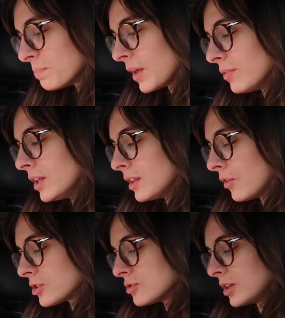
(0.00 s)
I feel like they've
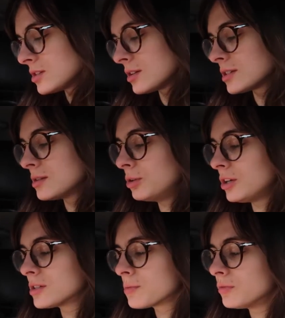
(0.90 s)
also done something similar
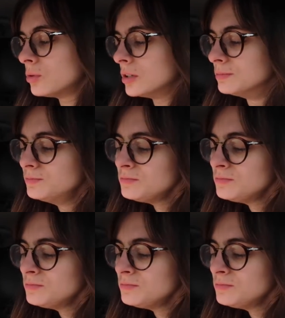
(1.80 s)
to this before.